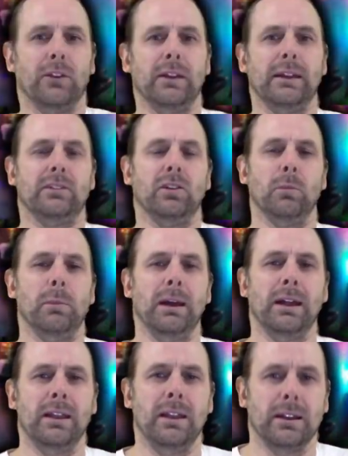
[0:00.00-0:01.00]
the two
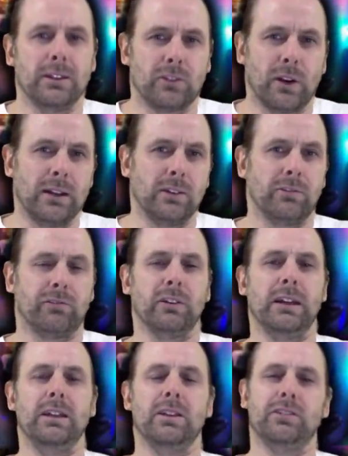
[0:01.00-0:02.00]
men tried to
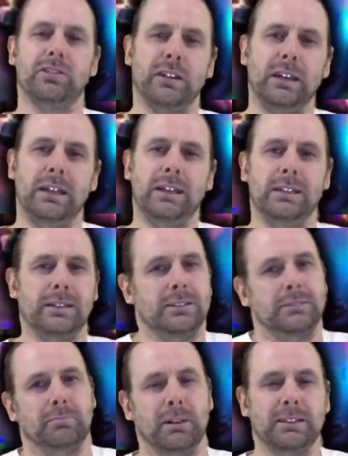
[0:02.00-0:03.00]
flee the scene,
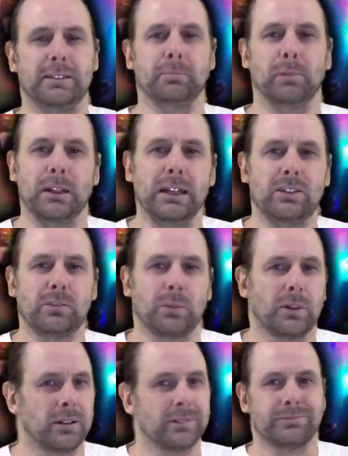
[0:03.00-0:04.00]
but the police
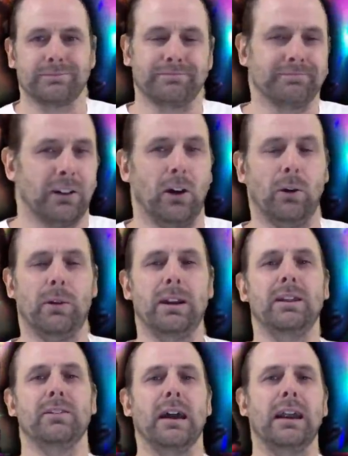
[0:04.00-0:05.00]
were
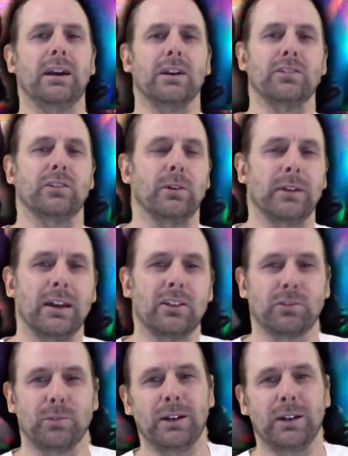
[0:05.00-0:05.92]
already there, so guess